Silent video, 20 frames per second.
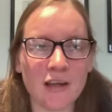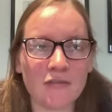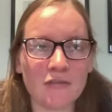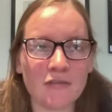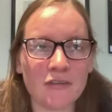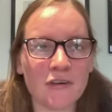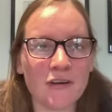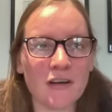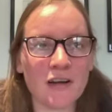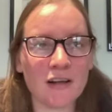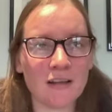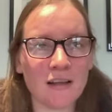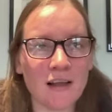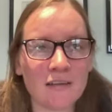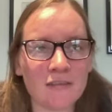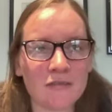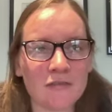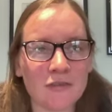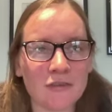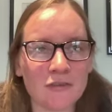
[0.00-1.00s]
they're in a
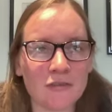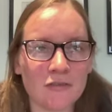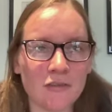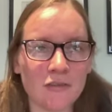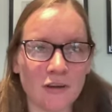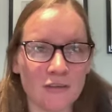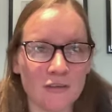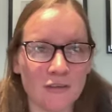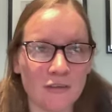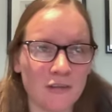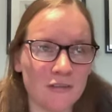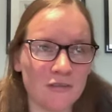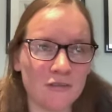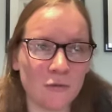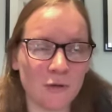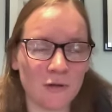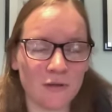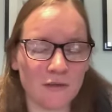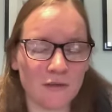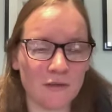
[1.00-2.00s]
class full of 30,
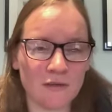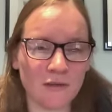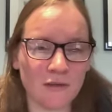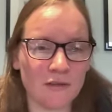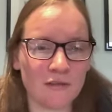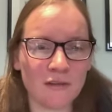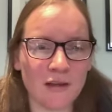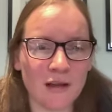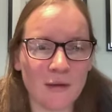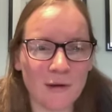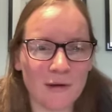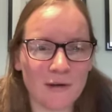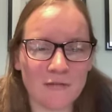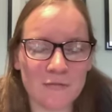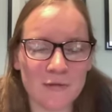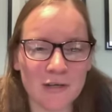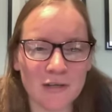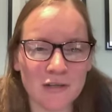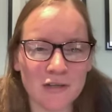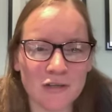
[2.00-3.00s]
20, 30, however
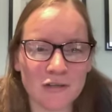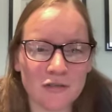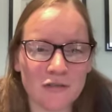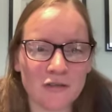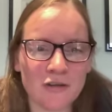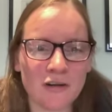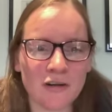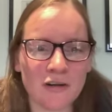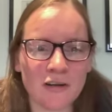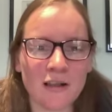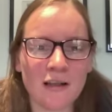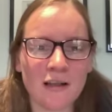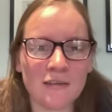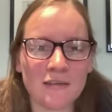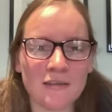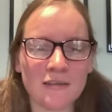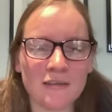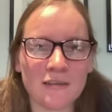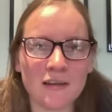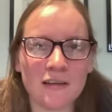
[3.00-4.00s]
many children are in a
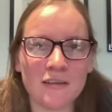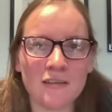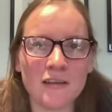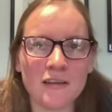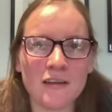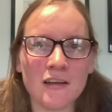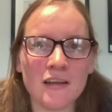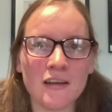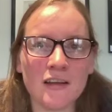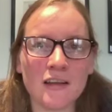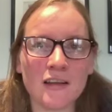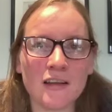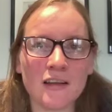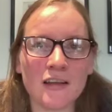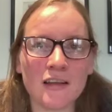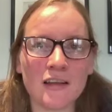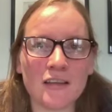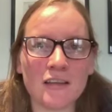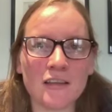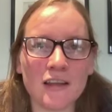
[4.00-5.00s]
class these days,
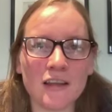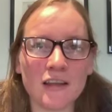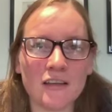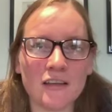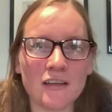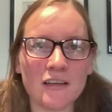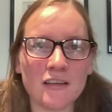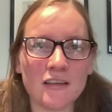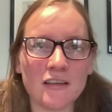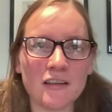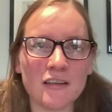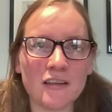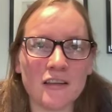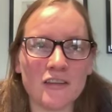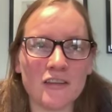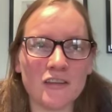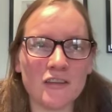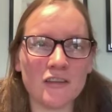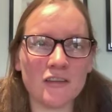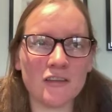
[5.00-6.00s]
like the
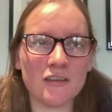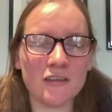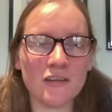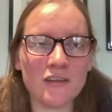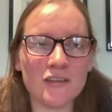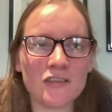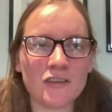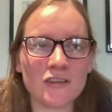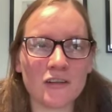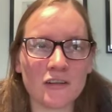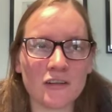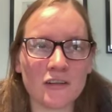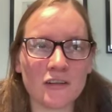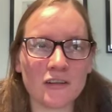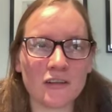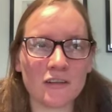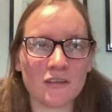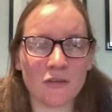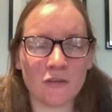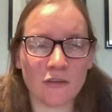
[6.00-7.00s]
teacher,
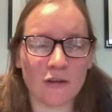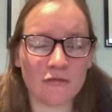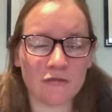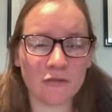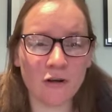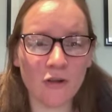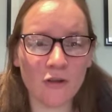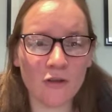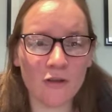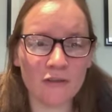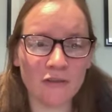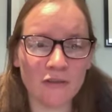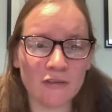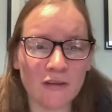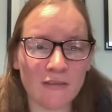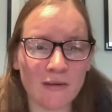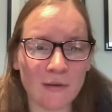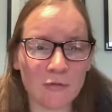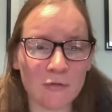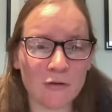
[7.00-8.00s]
it's not their fault. They just
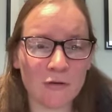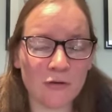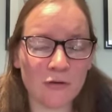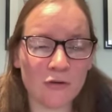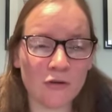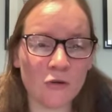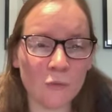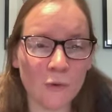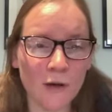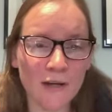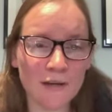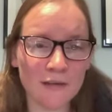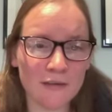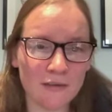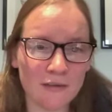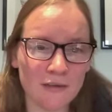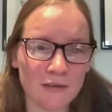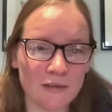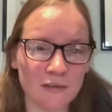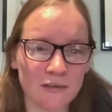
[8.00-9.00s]
have absolutely no way
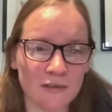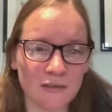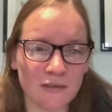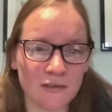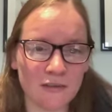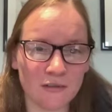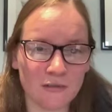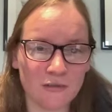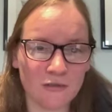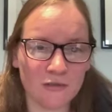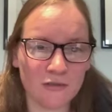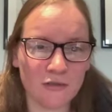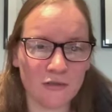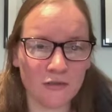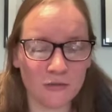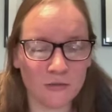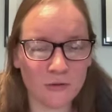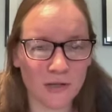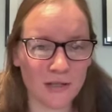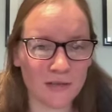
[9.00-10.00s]
to do
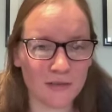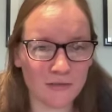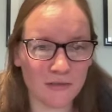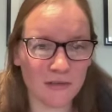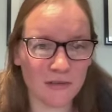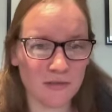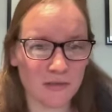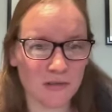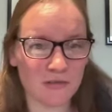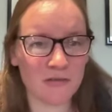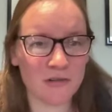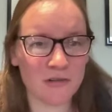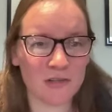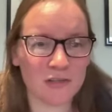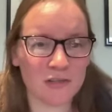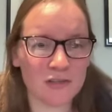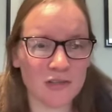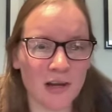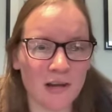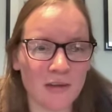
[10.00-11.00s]
it individually for
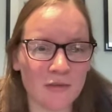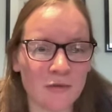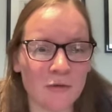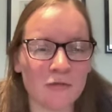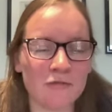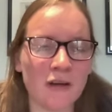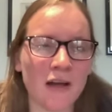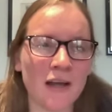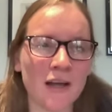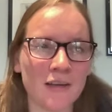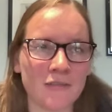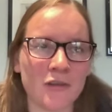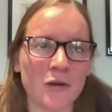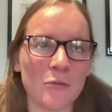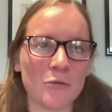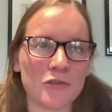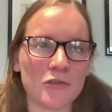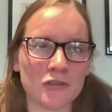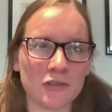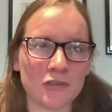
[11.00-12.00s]
each child. So if I have the
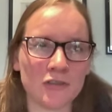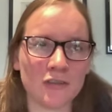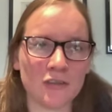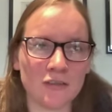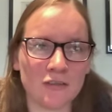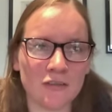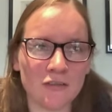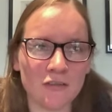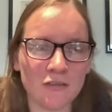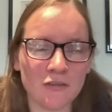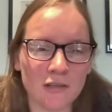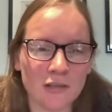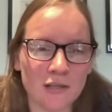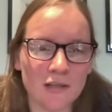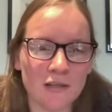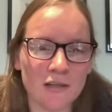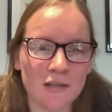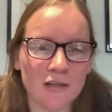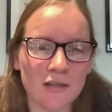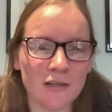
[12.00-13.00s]
opportunity to do
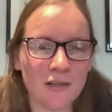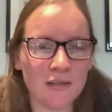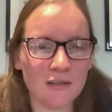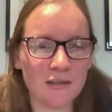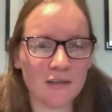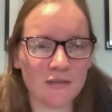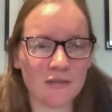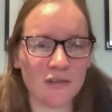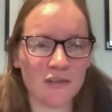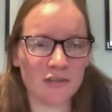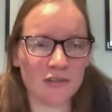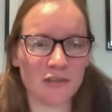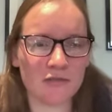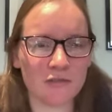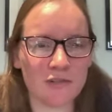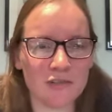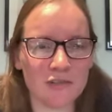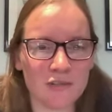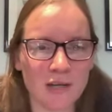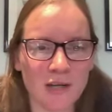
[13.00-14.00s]
it individually for
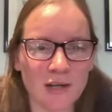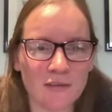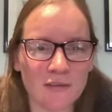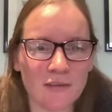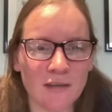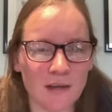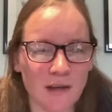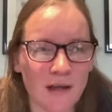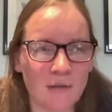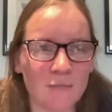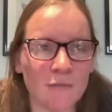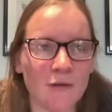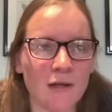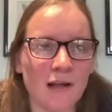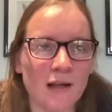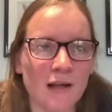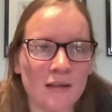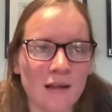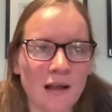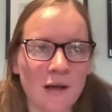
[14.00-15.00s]
each child, then I'm
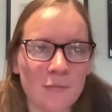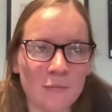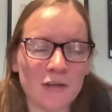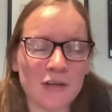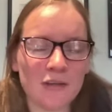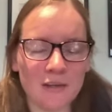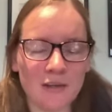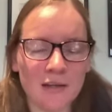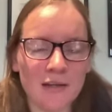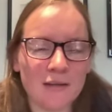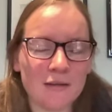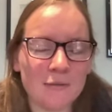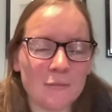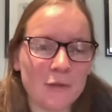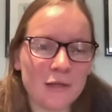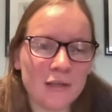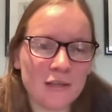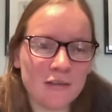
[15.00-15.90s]
going to take it